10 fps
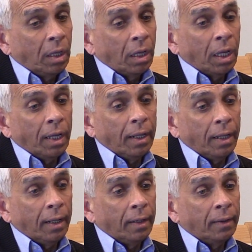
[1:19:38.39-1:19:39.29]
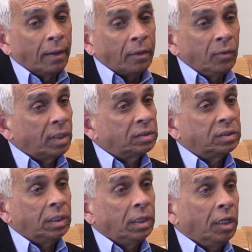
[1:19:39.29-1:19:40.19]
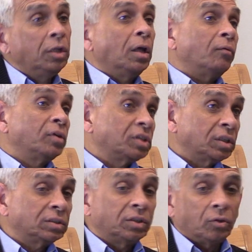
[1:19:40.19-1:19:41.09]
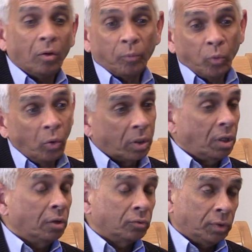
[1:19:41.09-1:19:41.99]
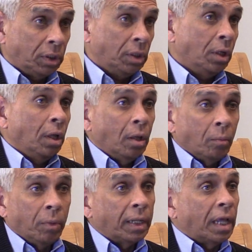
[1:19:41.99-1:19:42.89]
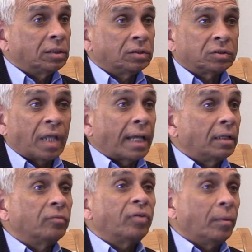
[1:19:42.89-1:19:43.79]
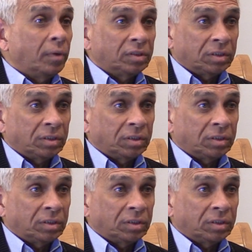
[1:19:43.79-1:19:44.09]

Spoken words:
And you can see India, which is a poor country, but has tackled famines.